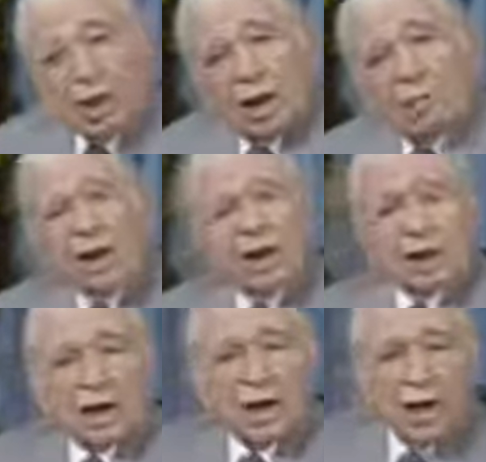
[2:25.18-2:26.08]

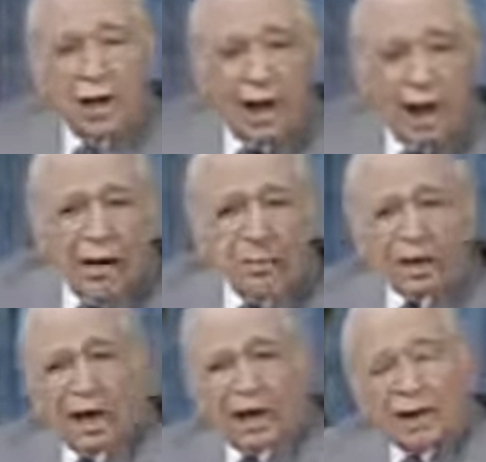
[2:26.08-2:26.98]
Immediately, I
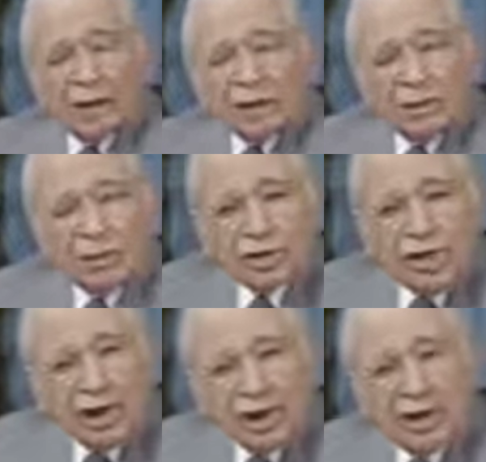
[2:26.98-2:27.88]
began to
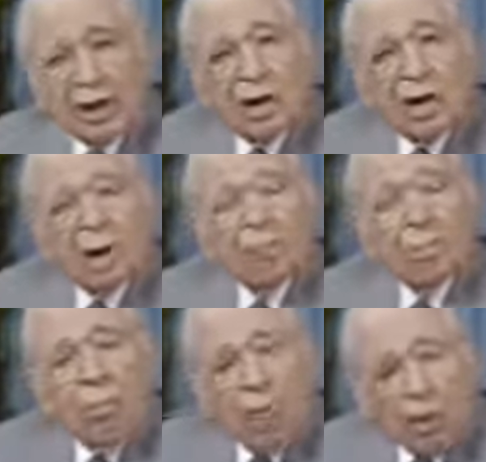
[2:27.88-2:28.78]
study
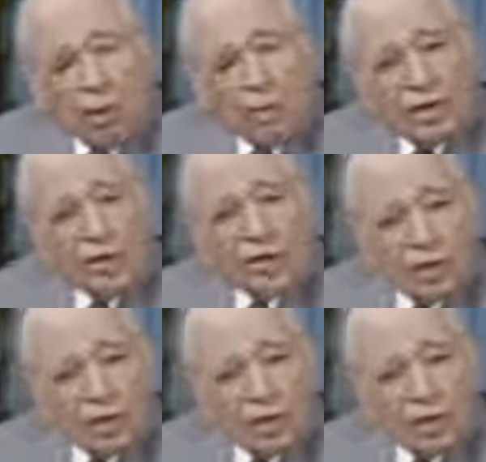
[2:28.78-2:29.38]
more than